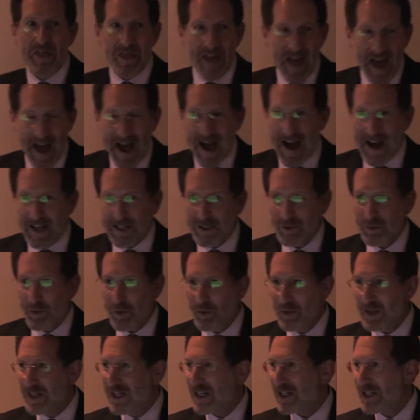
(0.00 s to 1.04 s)
That's
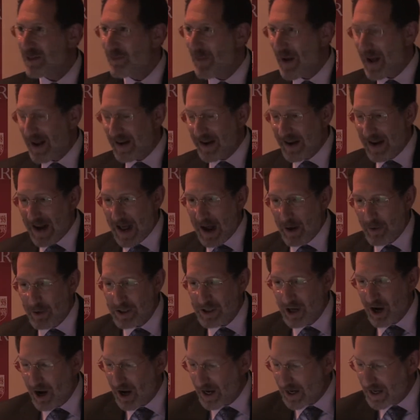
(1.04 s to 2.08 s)
what we just spent an hour
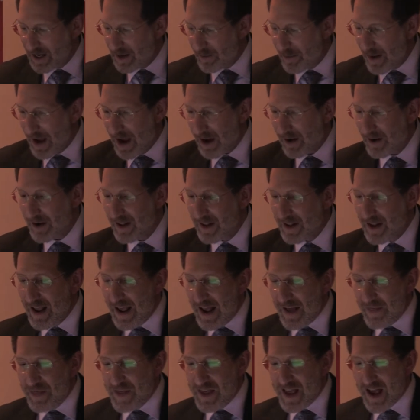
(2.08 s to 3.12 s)
talking about.
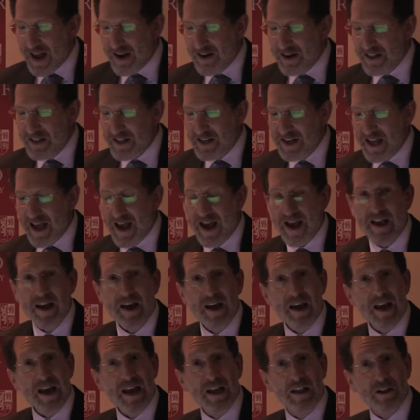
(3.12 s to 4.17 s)
At the end of the day,
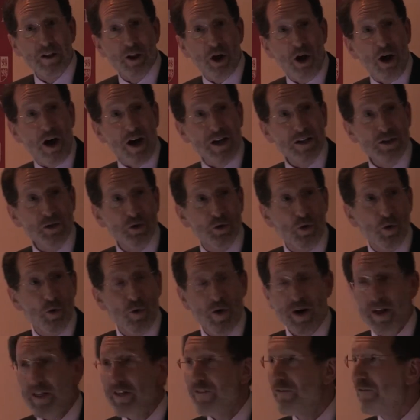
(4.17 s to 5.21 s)
in law school,
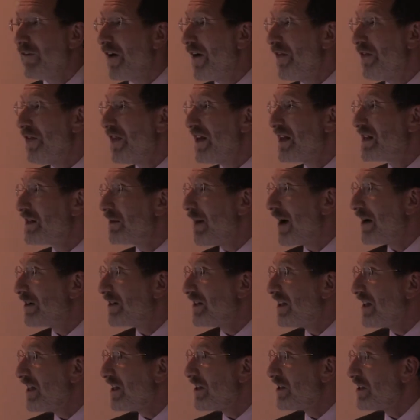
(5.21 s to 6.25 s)
one of the fun things
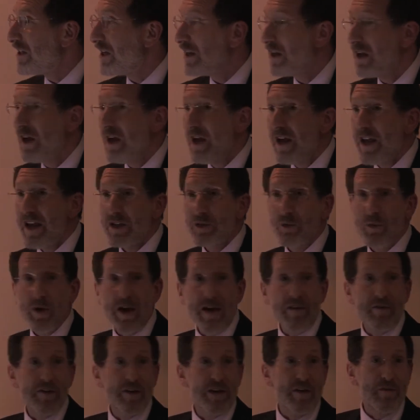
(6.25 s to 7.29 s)
about teaching is we
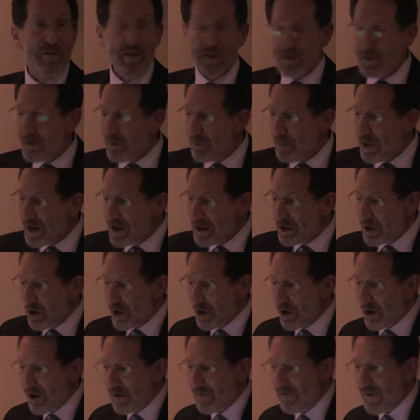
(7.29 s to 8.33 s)
have a difference of opinion
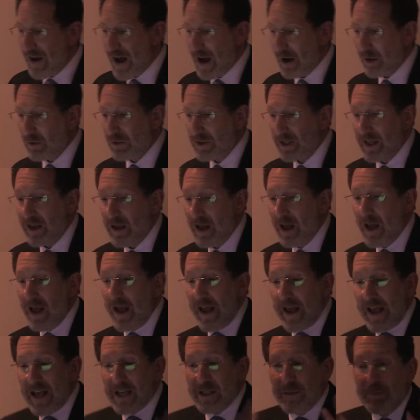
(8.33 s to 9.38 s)
on our faculty.
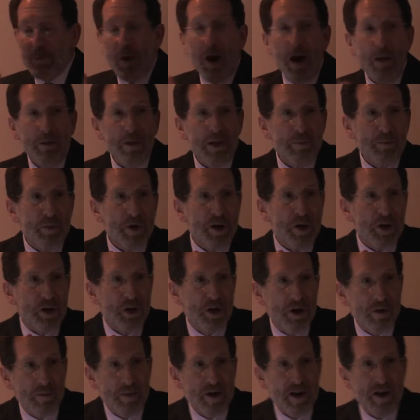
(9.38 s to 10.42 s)
Is public
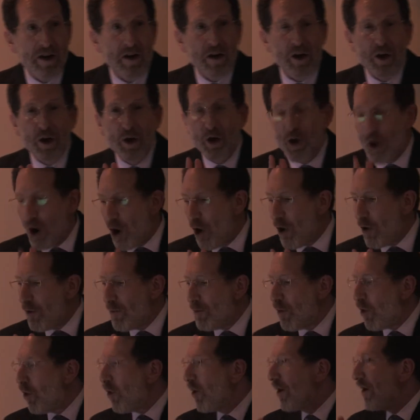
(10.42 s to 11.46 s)
procurement no
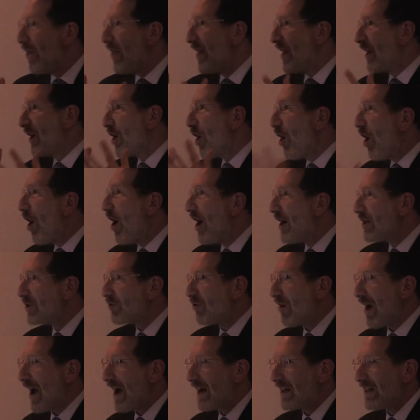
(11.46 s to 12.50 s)
more than
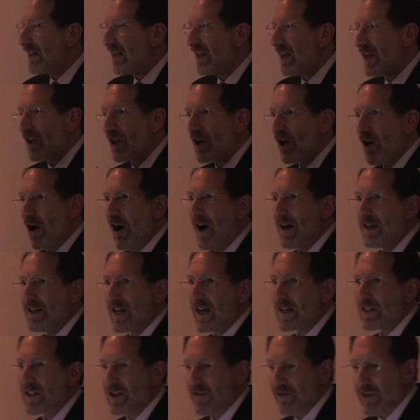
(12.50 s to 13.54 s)
contracting in the
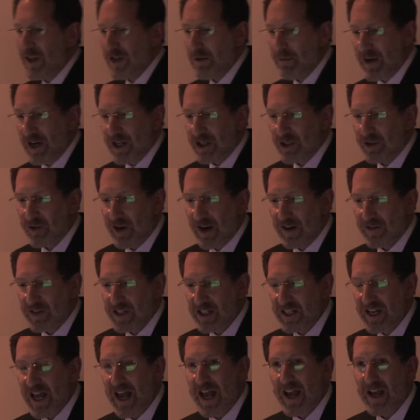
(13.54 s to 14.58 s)
context of the administrative
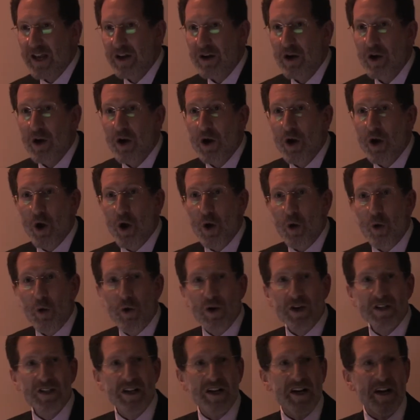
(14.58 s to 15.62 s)
state,
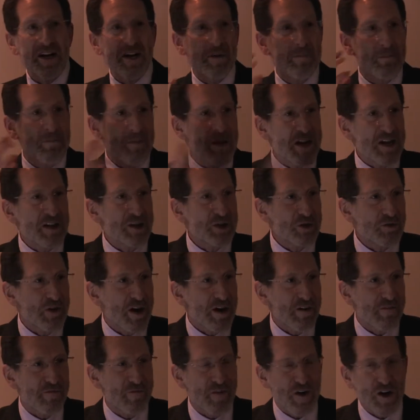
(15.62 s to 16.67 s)
or is it an
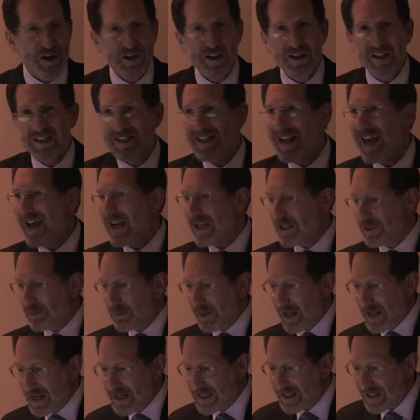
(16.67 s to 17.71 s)
administrative function that takes
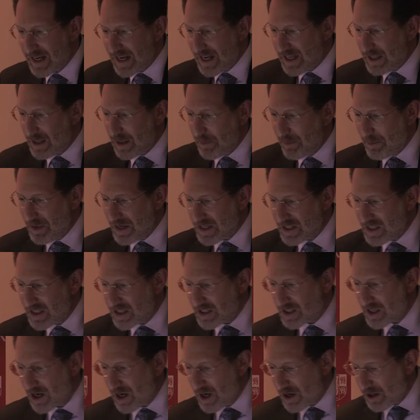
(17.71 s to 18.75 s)
place in the
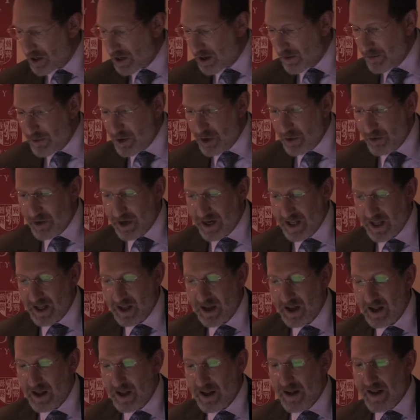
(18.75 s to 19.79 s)
business community?
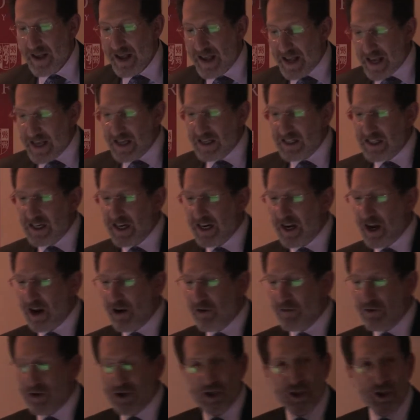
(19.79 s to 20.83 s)
Is it
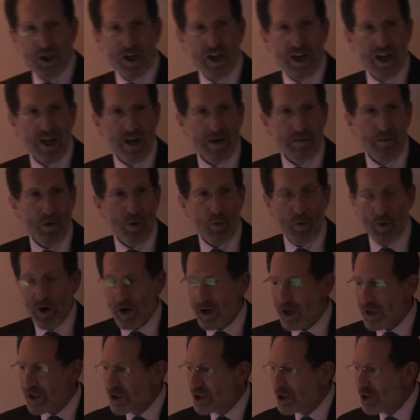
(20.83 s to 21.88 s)
a regime where
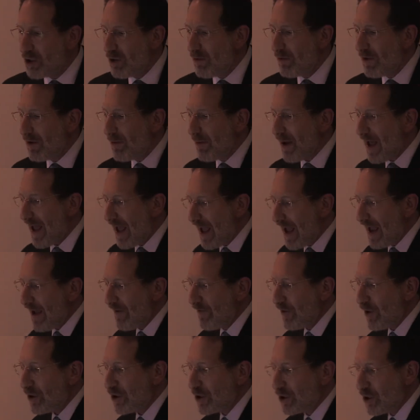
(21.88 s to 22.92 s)
consumer
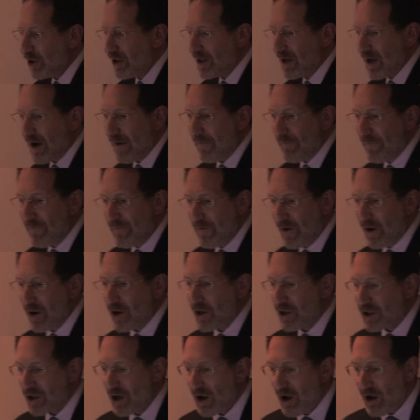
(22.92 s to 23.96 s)
behavior should come
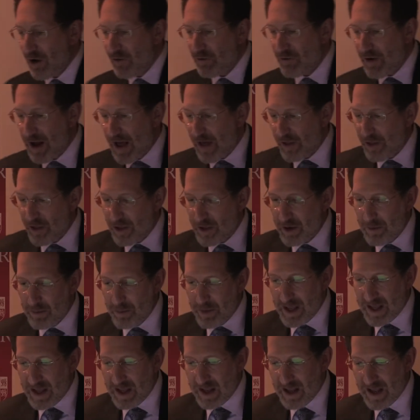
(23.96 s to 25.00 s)
first rather than
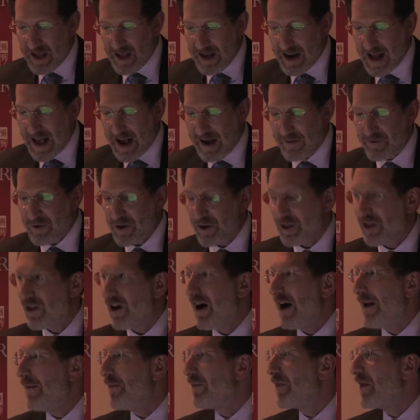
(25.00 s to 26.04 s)
being an
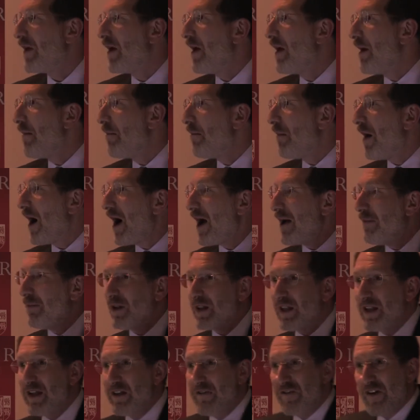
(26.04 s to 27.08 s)
afterthought? My
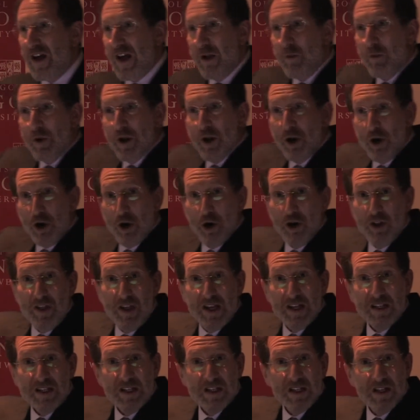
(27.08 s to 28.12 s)
belief, and we heard
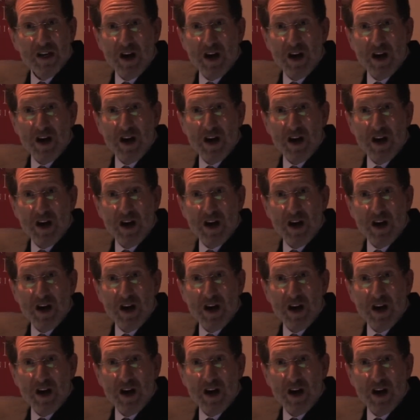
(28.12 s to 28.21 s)
this